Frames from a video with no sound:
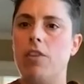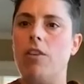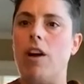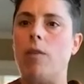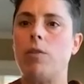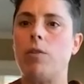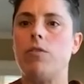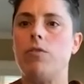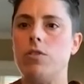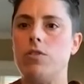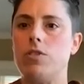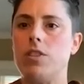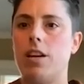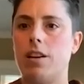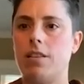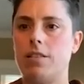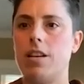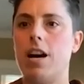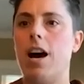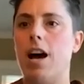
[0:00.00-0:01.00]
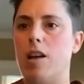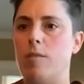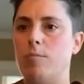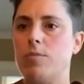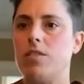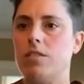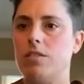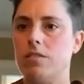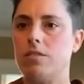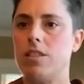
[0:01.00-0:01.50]
around with a few
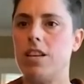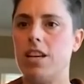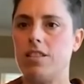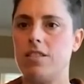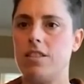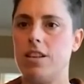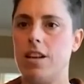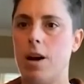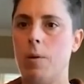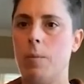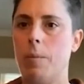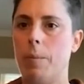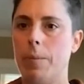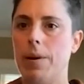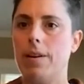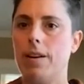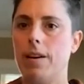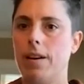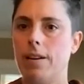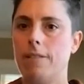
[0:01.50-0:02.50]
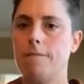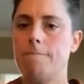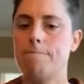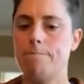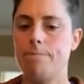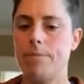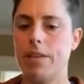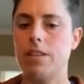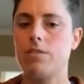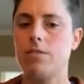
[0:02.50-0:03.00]
times and test it out. But
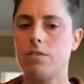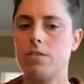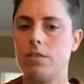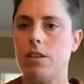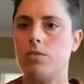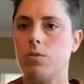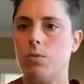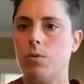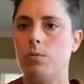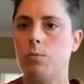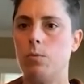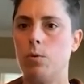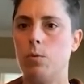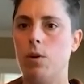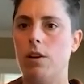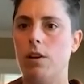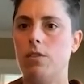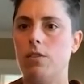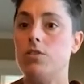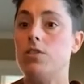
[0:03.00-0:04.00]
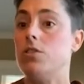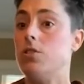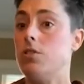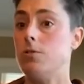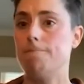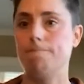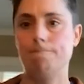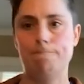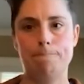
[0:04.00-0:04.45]
that's what we're wanting to do.